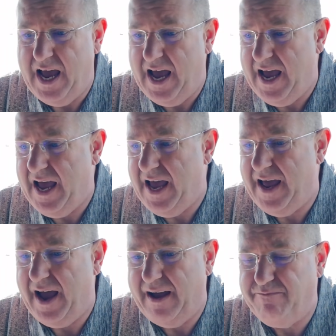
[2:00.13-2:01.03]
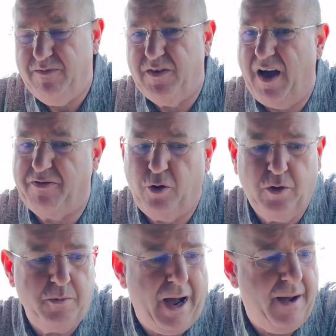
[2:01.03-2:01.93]
and I
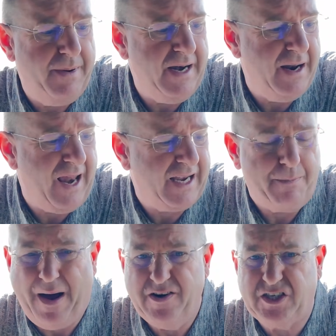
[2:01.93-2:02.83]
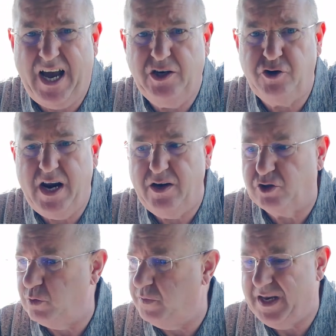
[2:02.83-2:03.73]
thought there might have been like a parasite drain
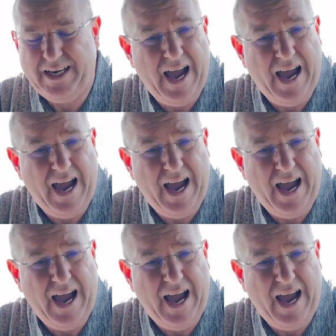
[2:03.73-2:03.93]
on something.